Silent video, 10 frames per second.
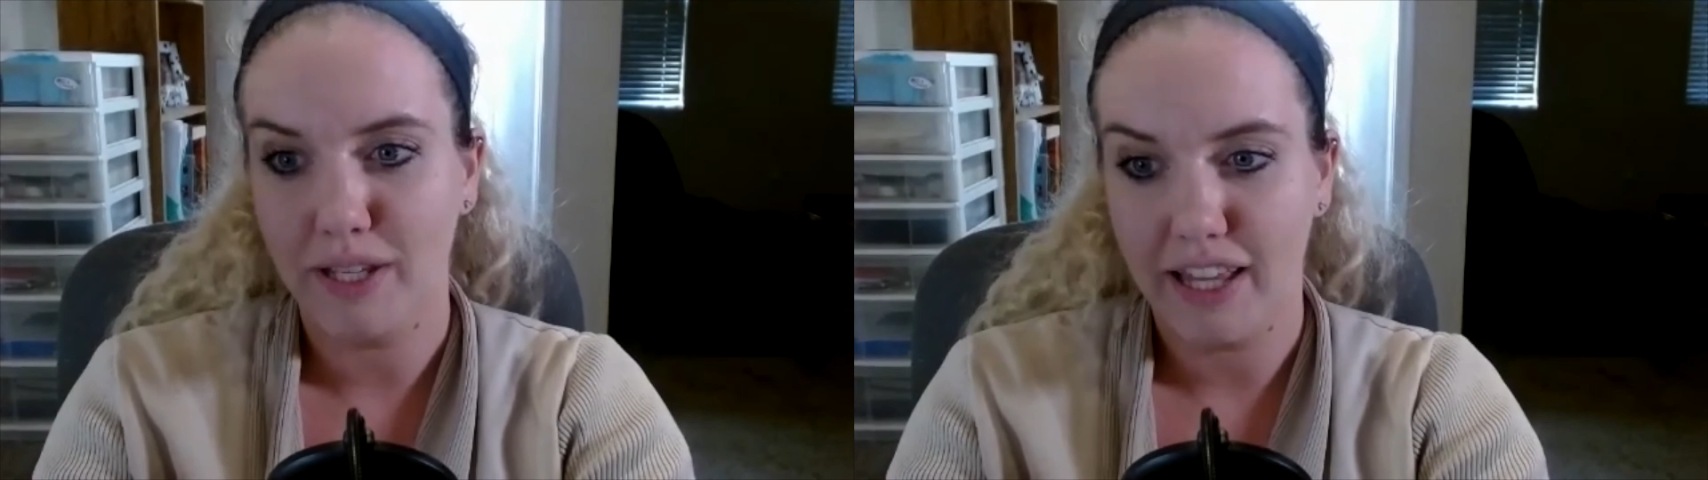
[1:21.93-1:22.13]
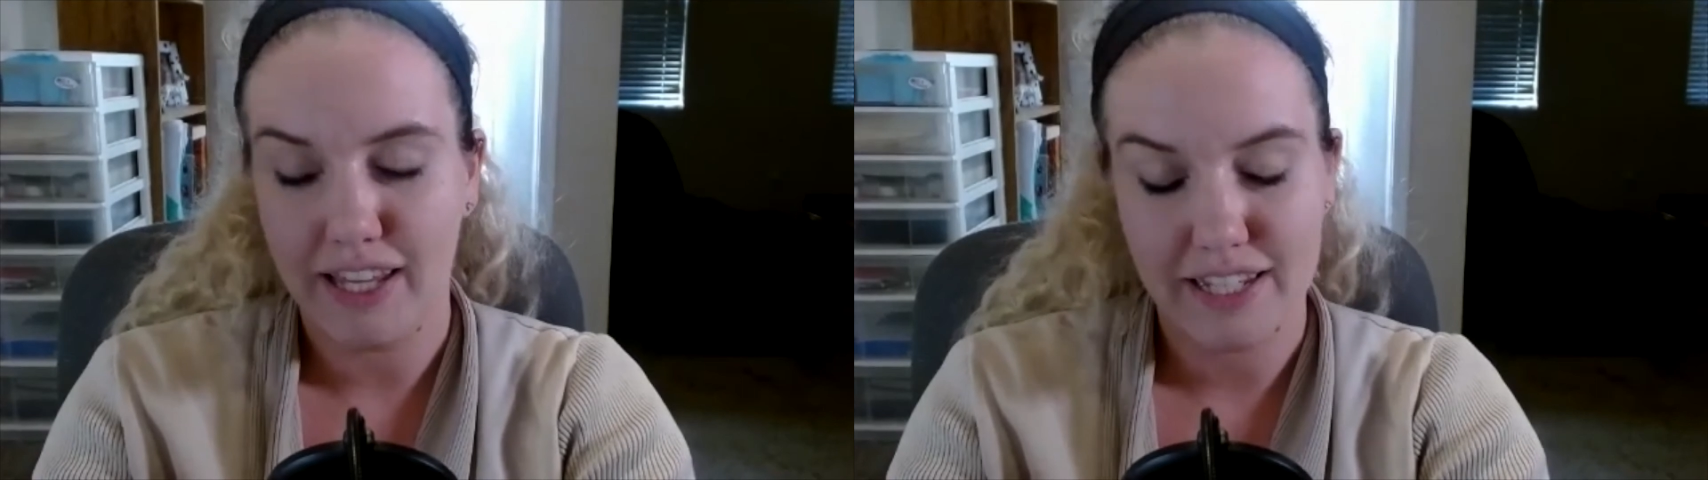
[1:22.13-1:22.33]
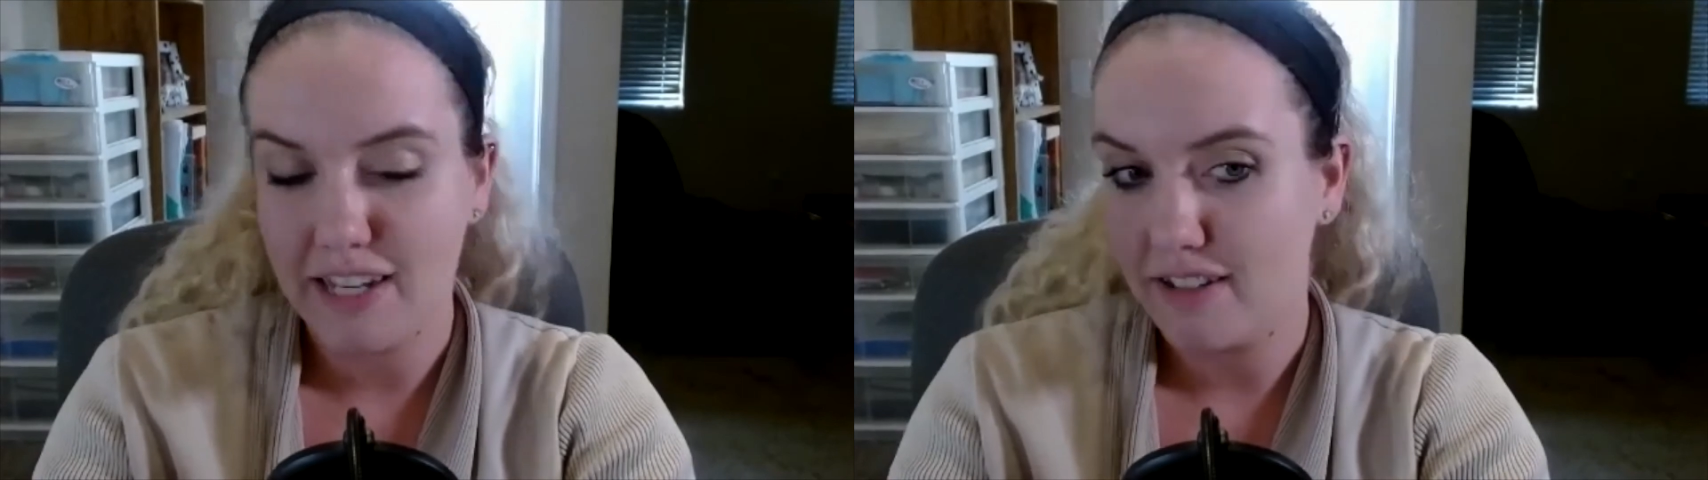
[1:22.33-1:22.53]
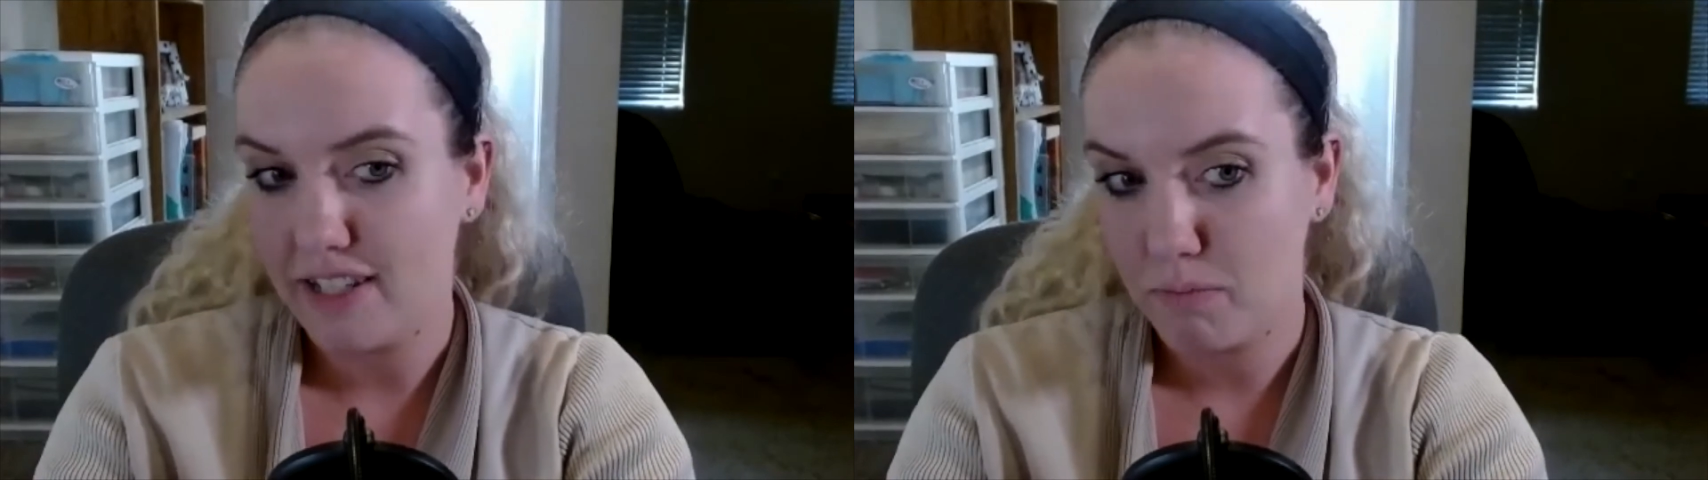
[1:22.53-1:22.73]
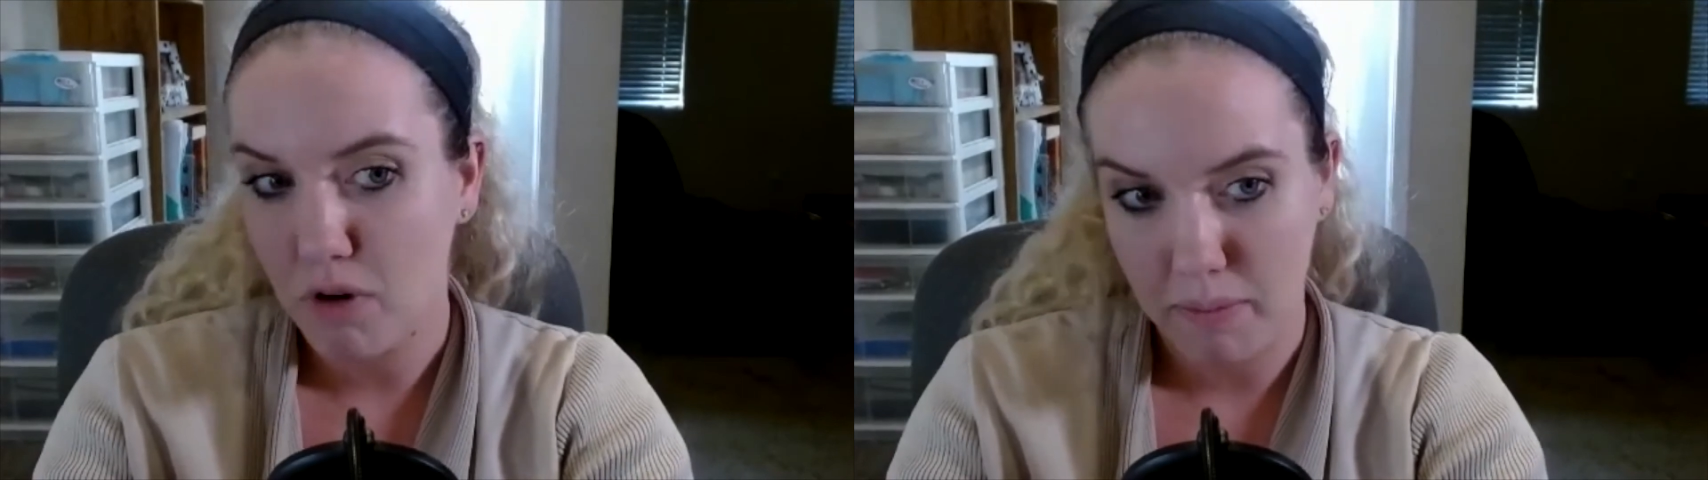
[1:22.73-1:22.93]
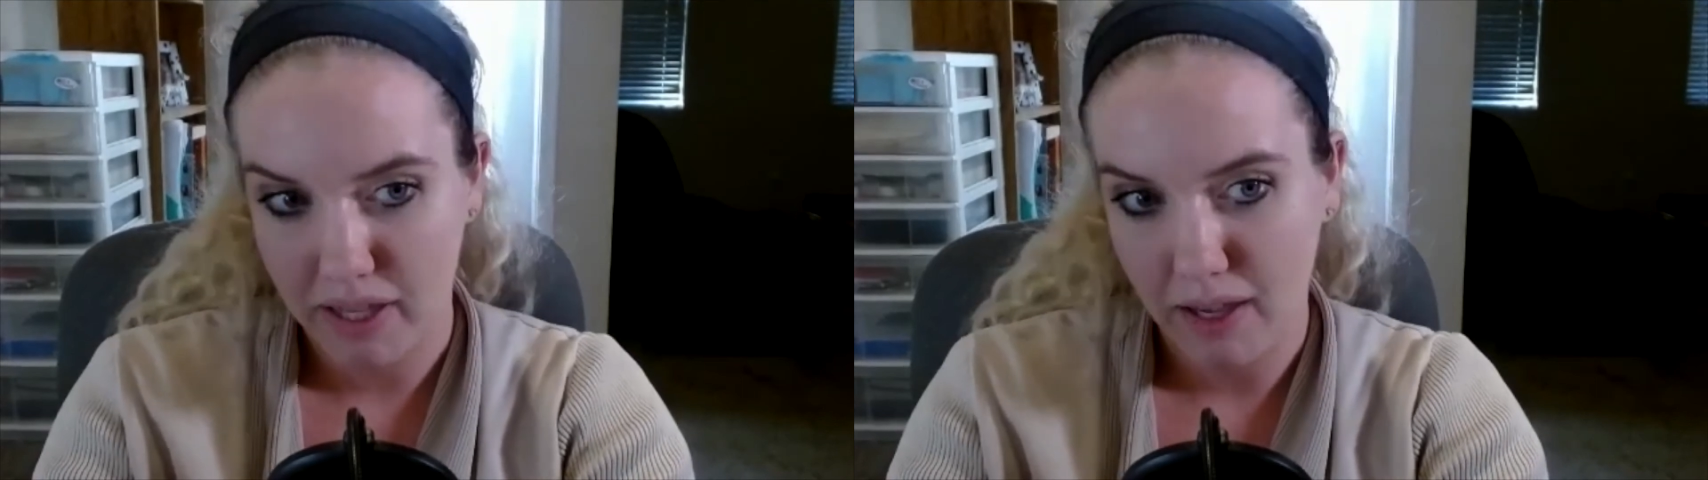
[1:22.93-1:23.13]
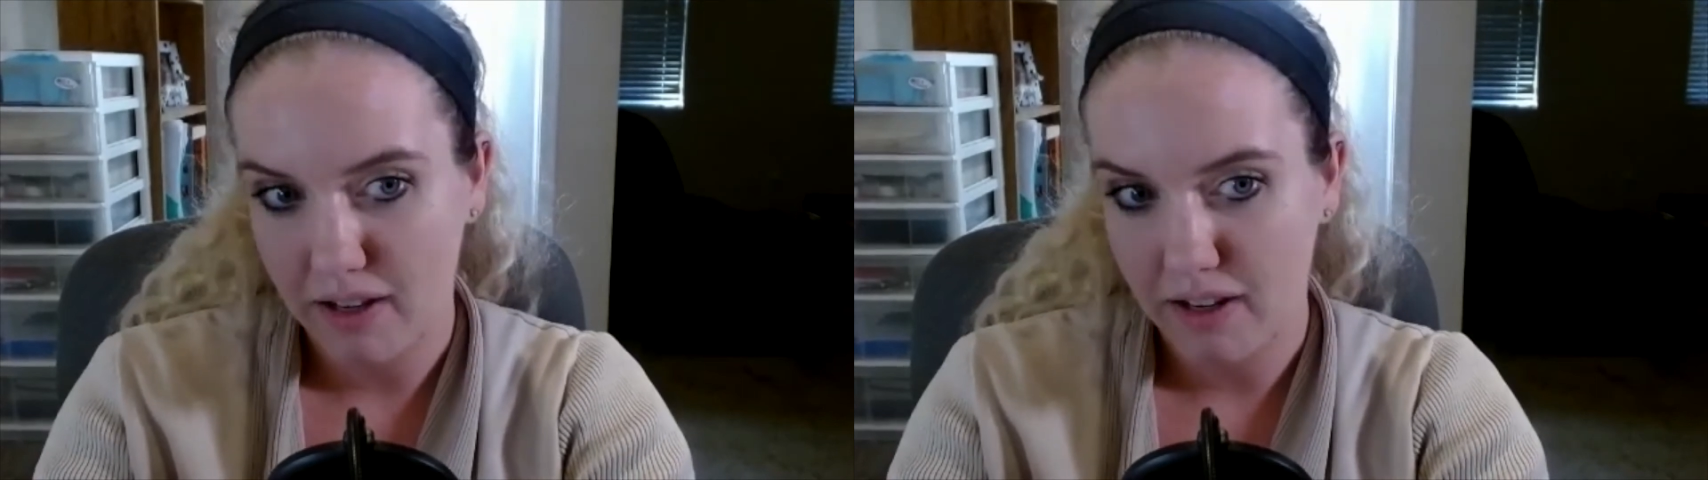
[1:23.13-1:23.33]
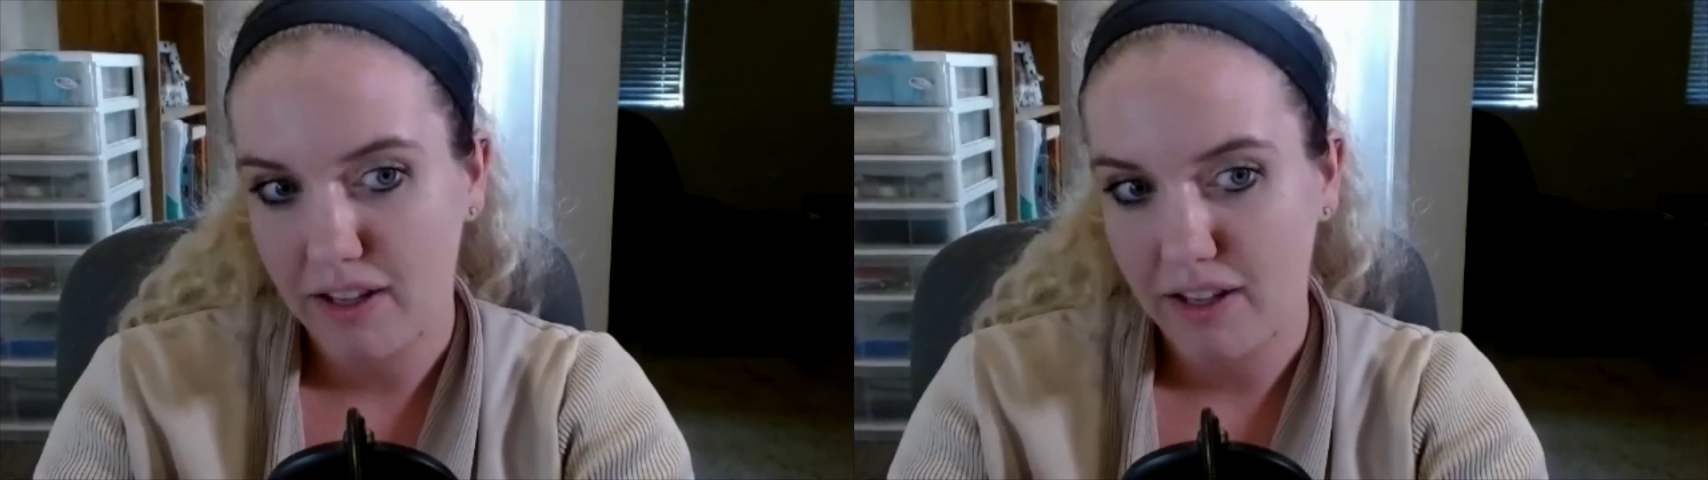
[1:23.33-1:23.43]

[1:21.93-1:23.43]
like, it sounds like propaganda.